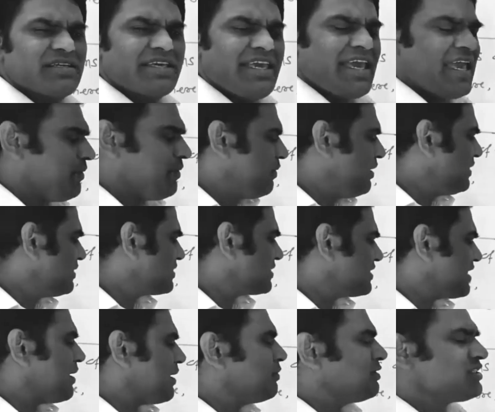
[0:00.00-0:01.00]
K, means
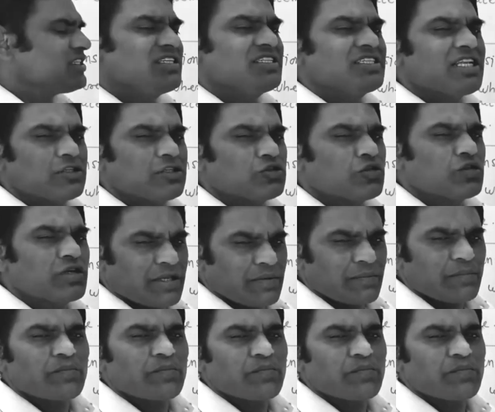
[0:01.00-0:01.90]
dimension is also T.